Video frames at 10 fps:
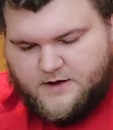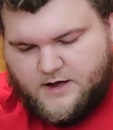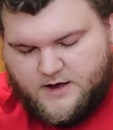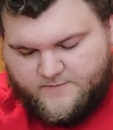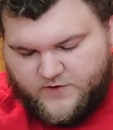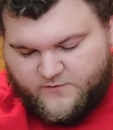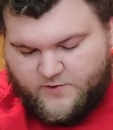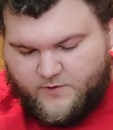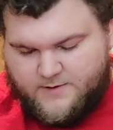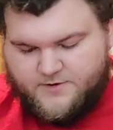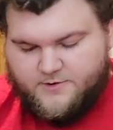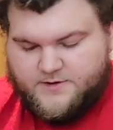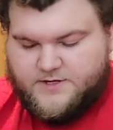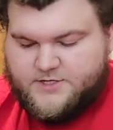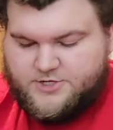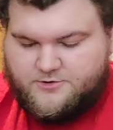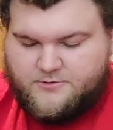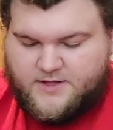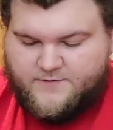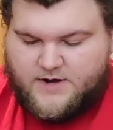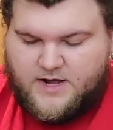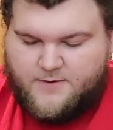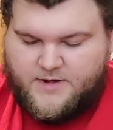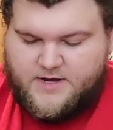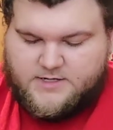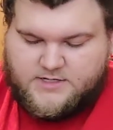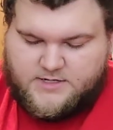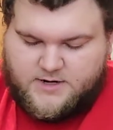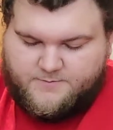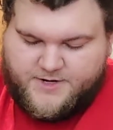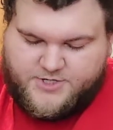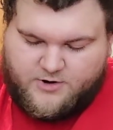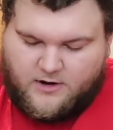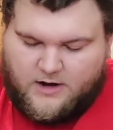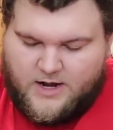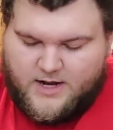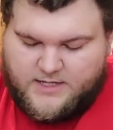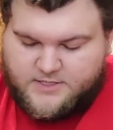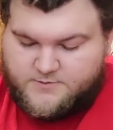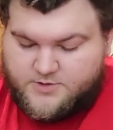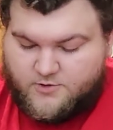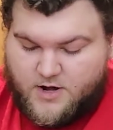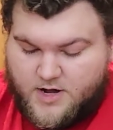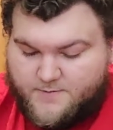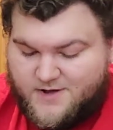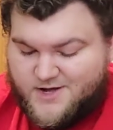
Uh, feel free while I'm doing this to leave a comment. Be sure to like and subscribe.